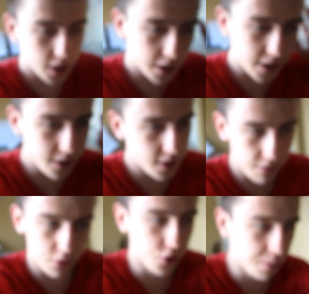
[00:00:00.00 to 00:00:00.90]
and I need
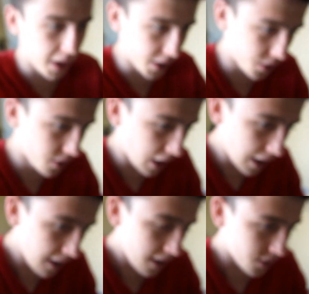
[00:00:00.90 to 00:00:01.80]
700 pages.
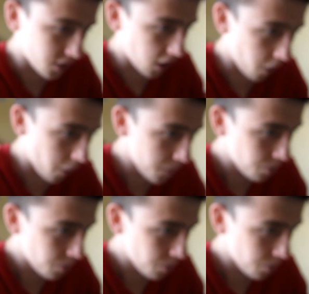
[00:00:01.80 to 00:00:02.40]
So